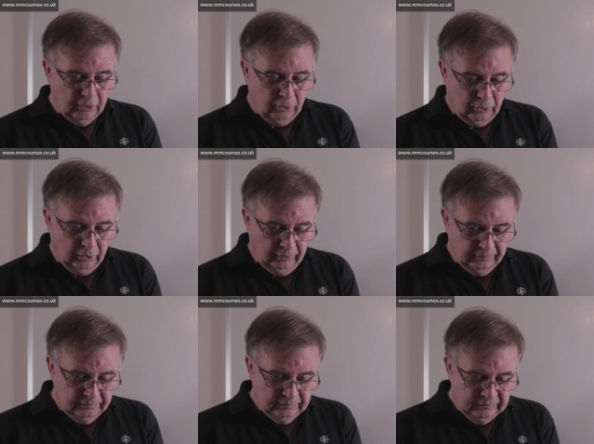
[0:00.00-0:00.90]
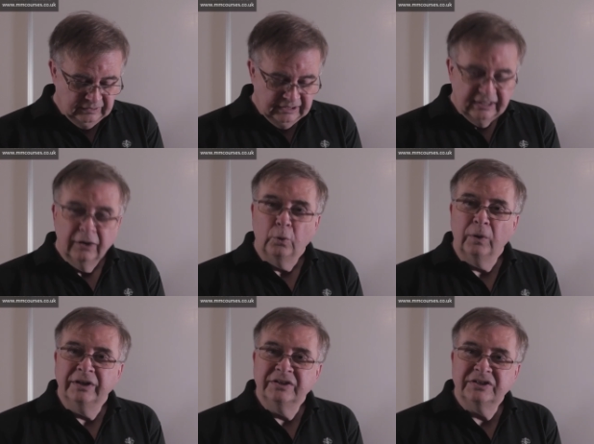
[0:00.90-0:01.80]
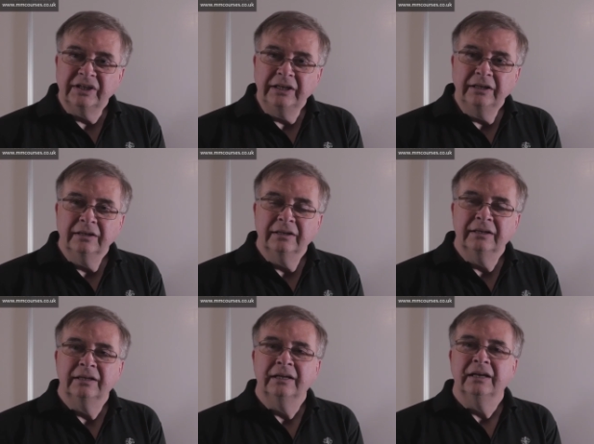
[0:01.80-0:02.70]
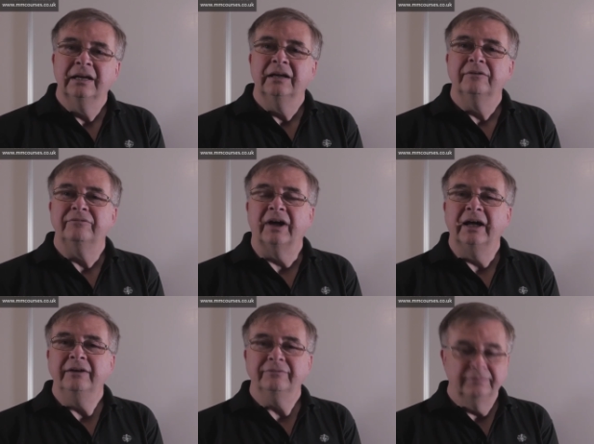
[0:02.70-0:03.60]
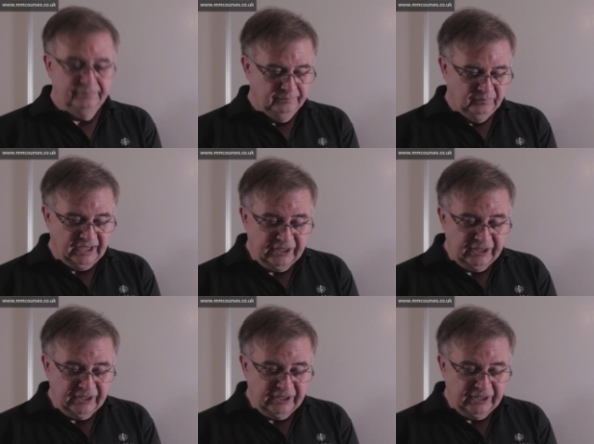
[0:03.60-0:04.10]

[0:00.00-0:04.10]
or 1C, 5.